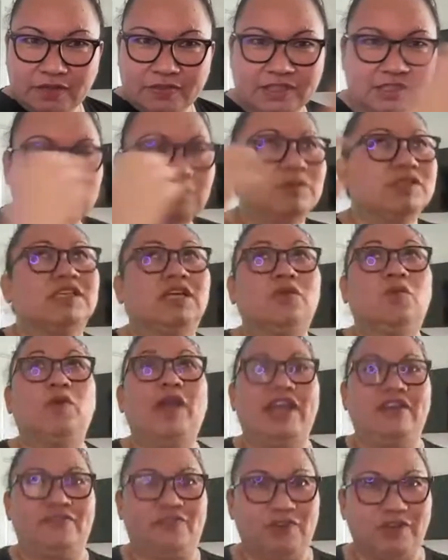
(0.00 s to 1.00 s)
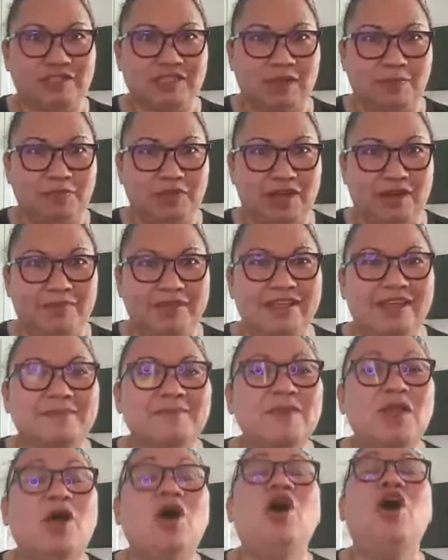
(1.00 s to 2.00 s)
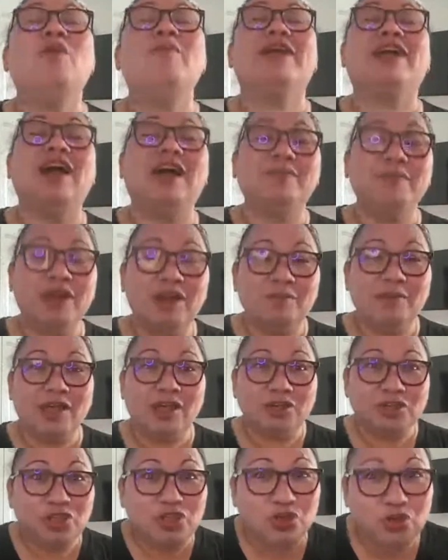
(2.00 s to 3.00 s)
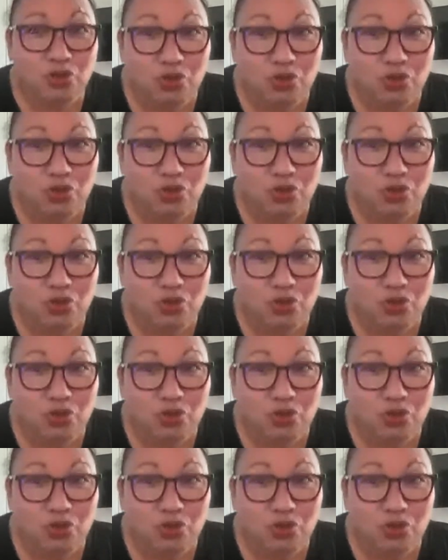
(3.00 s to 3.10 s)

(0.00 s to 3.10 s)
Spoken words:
and that someone's going to wait for us up there and be like, oh my God, Maribel,